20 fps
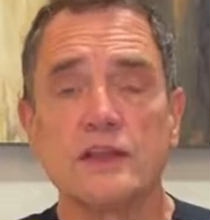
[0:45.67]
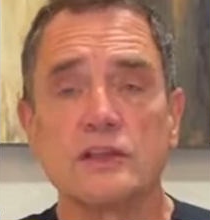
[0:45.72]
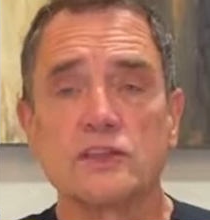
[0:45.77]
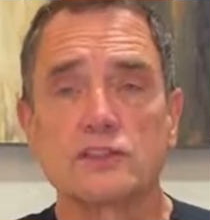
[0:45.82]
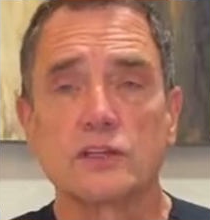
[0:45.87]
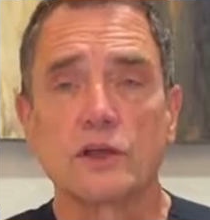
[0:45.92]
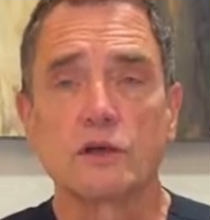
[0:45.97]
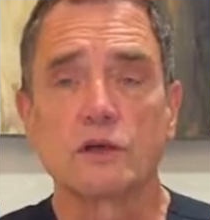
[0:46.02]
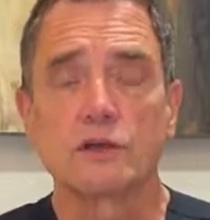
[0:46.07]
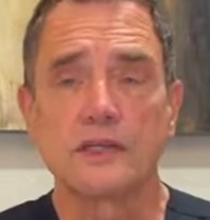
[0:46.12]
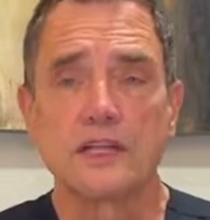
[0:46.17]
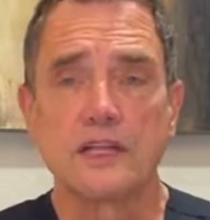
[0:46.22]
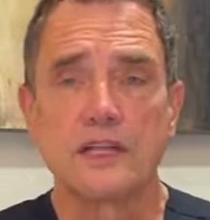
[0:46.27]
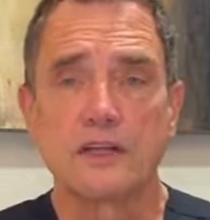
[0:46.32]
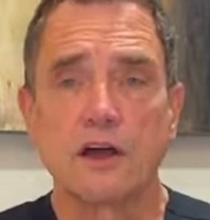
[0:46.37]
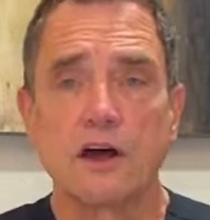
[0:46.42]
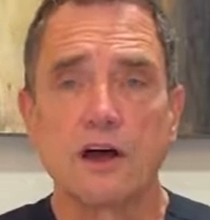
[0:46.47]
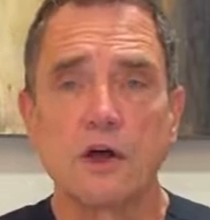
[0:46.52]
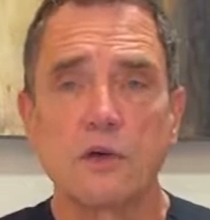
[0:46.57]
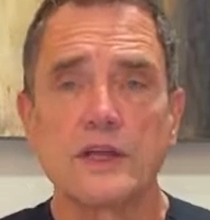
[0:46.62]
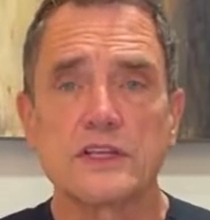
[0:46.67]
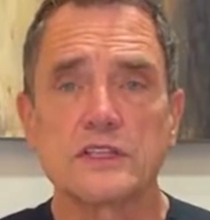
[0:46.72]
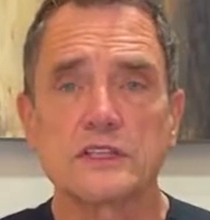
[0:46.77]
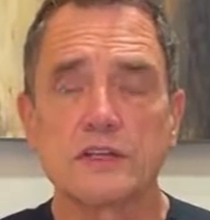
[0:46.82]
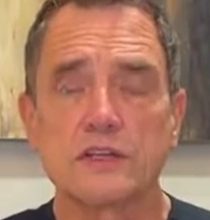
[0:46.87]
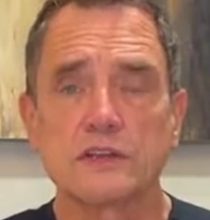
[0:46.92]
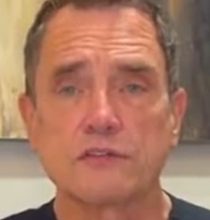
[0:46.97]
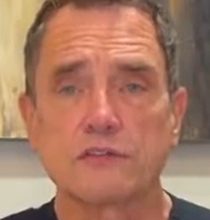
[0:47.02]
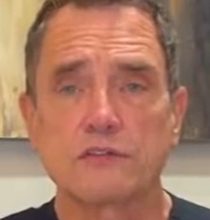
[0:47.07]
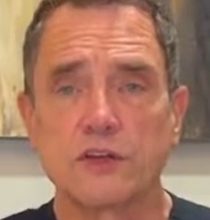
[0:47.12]
So you need to always
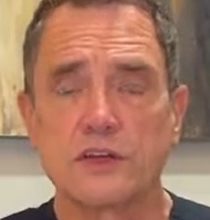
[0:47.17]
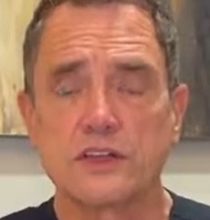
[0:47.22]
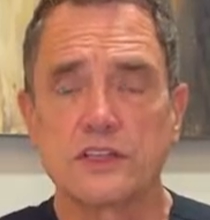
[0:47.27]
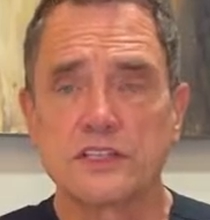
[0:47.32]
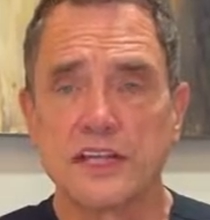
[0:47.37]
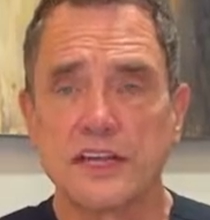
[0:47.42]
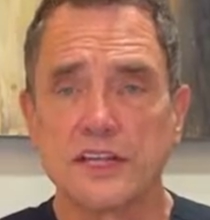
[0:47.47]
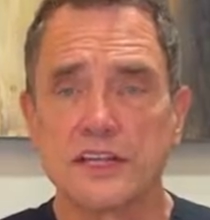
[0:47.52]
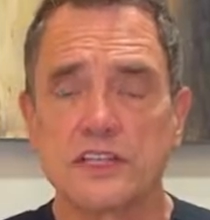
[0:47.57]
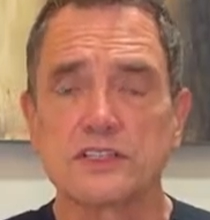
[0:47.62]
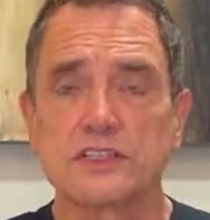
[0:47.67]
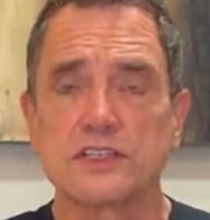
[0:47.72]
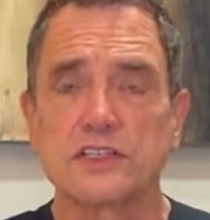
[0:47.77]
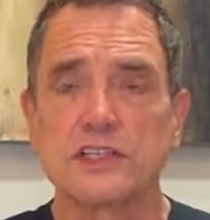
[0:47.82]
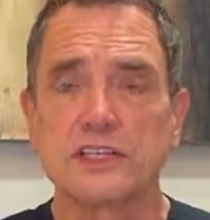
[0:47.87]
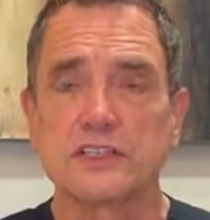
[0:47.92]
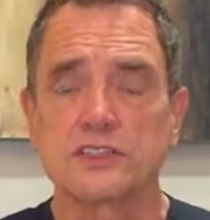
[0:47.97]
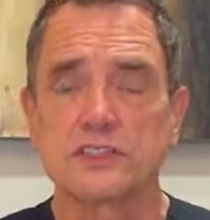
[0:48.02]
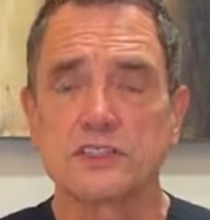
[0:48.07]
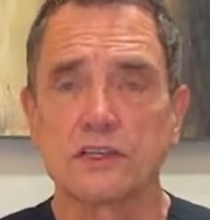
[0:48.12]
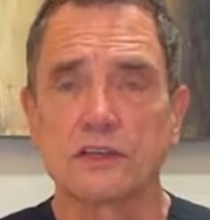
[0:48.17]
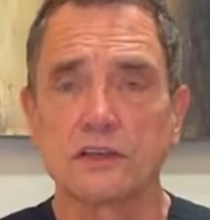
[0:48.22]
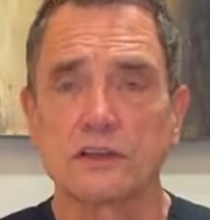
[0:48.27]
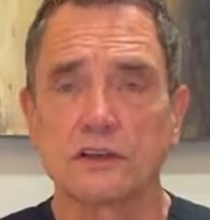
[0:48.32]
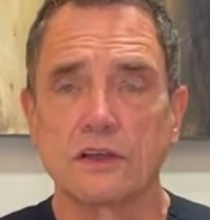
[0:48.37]
look for a dentist that's